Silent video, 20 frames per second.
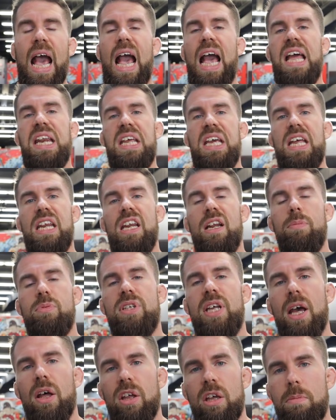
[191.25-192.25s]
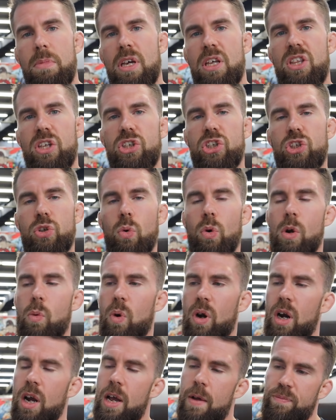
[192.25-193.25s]
And he ended up telling me the story
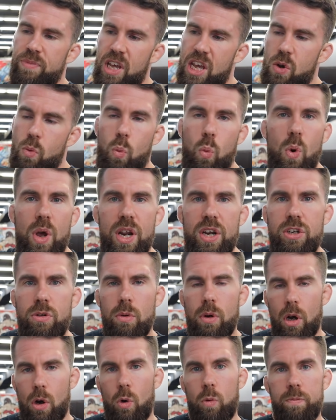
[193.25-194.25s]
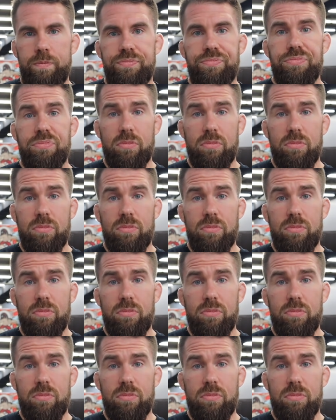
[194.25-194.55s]
where he went into a home,